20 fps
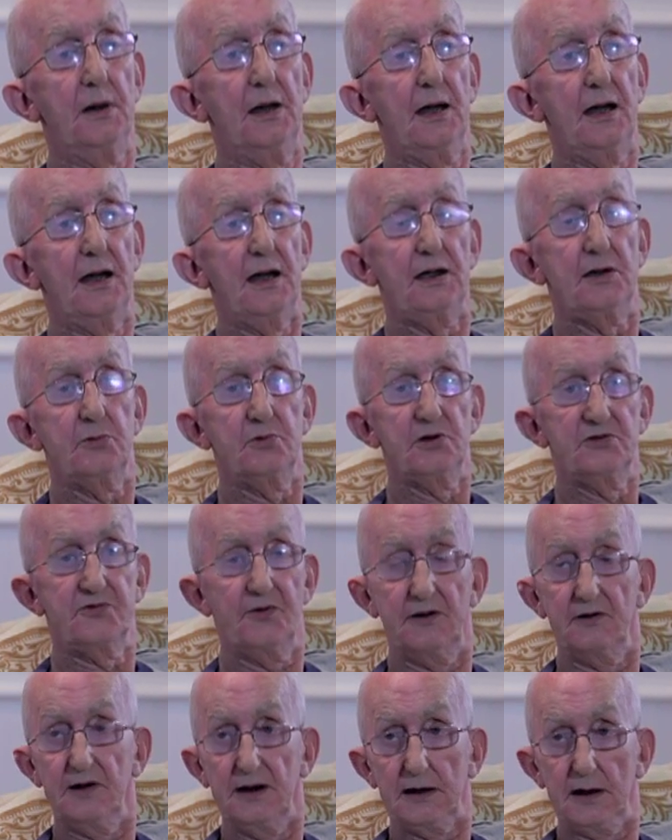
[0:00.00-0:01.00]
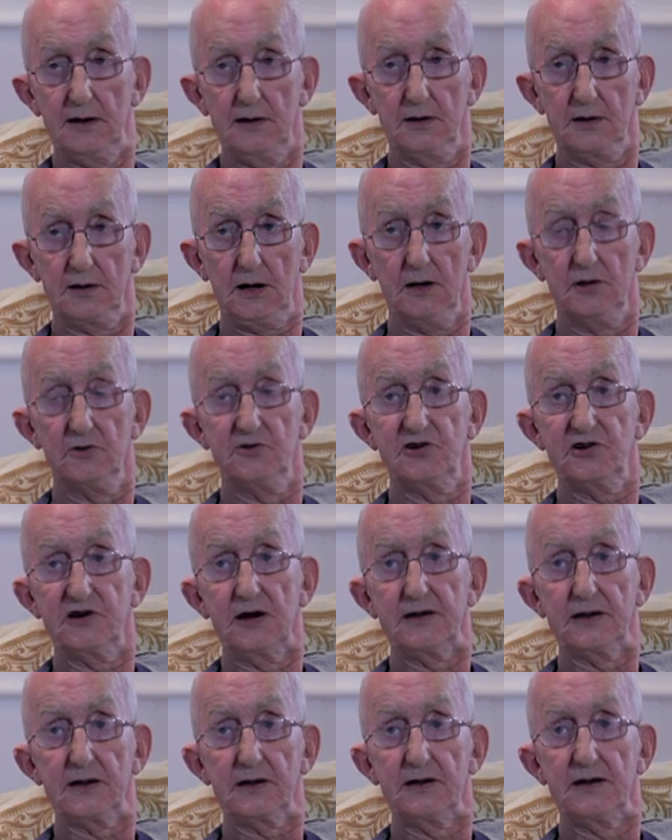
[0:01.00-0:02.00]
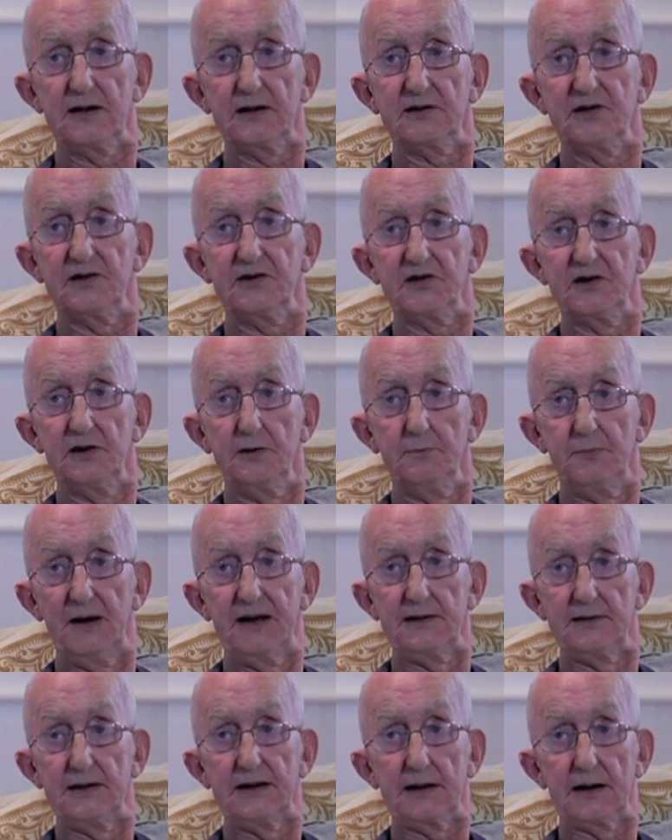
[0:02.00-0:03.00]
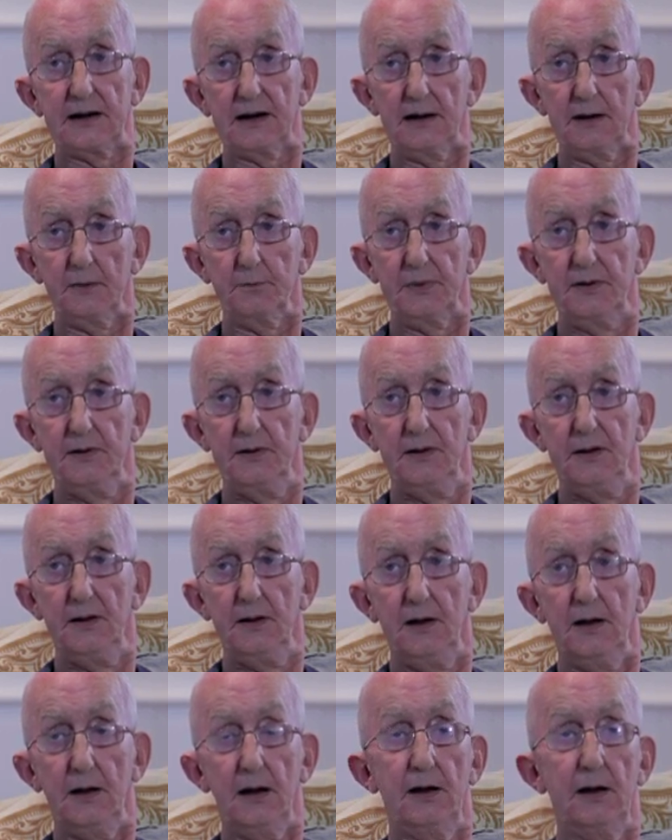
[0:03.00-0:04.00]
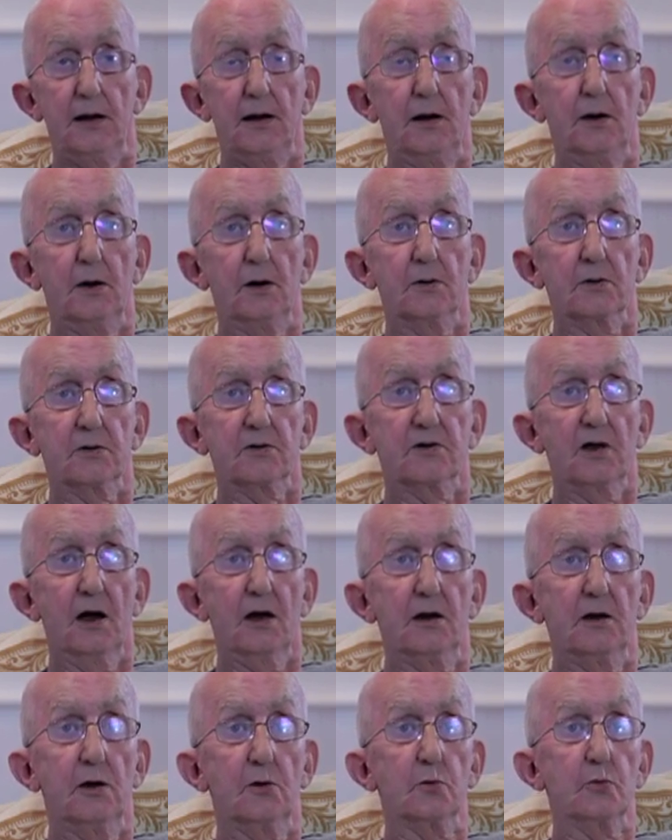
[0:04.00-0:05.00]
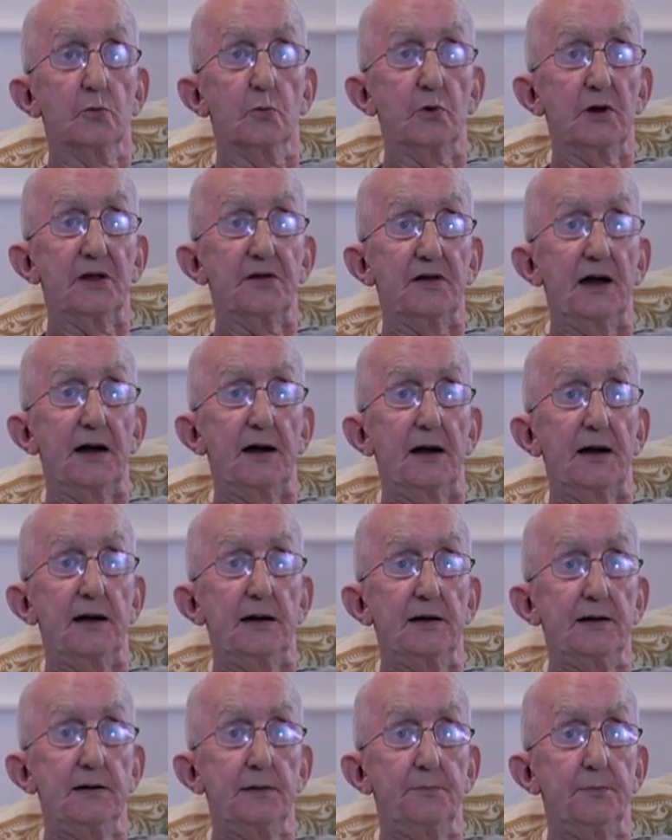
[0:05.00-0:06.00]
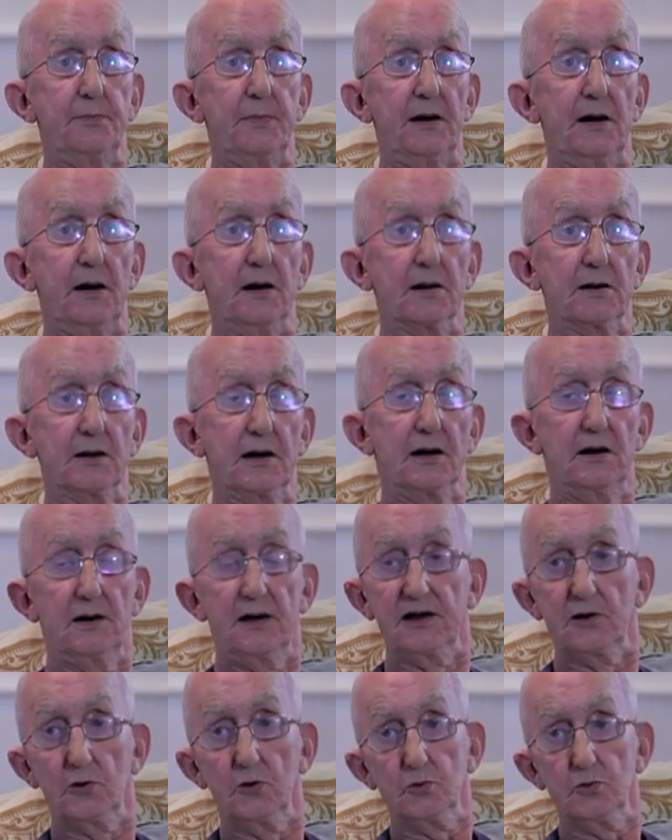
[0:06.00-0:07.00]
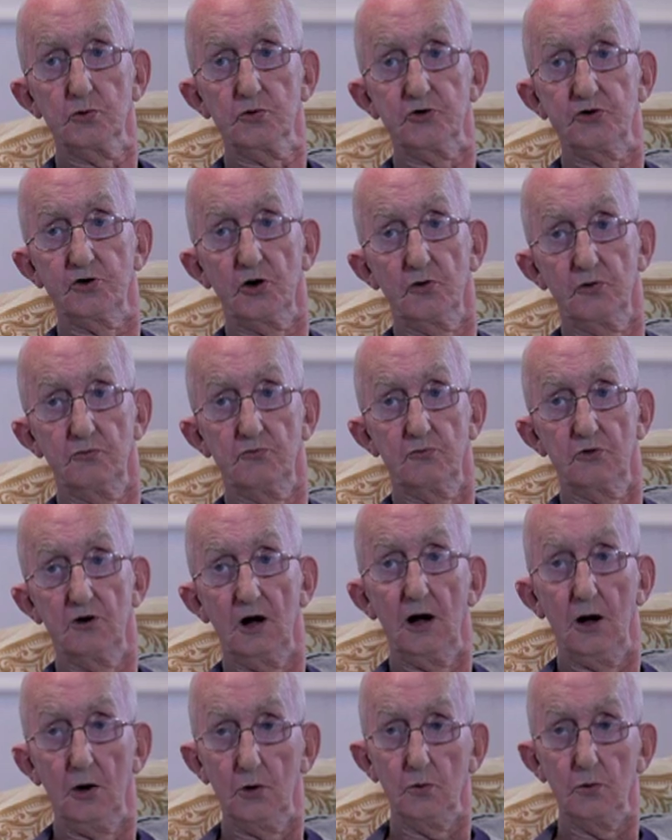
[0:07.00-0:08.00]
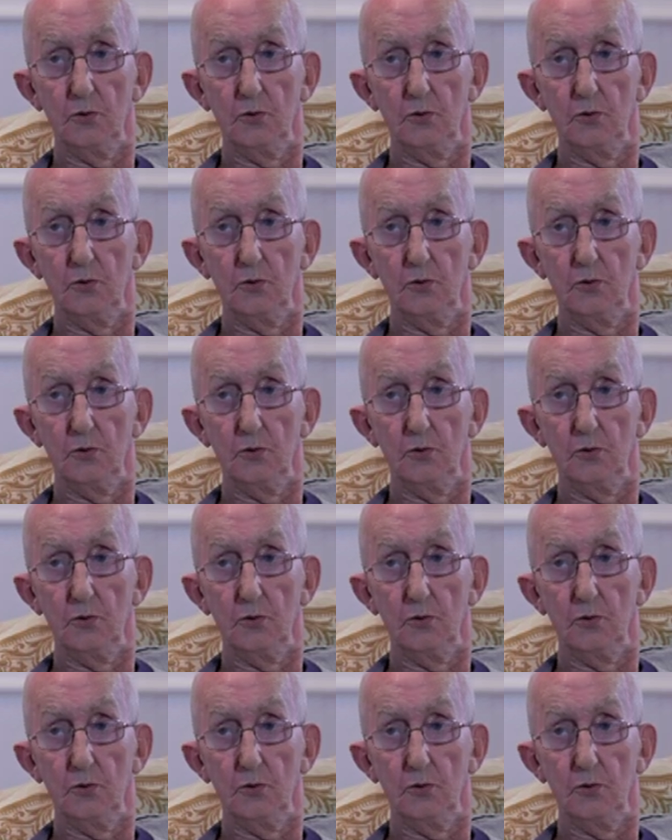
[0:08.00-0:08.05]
He was very closely connected to the Monday Club, along with a guy called John Rowe.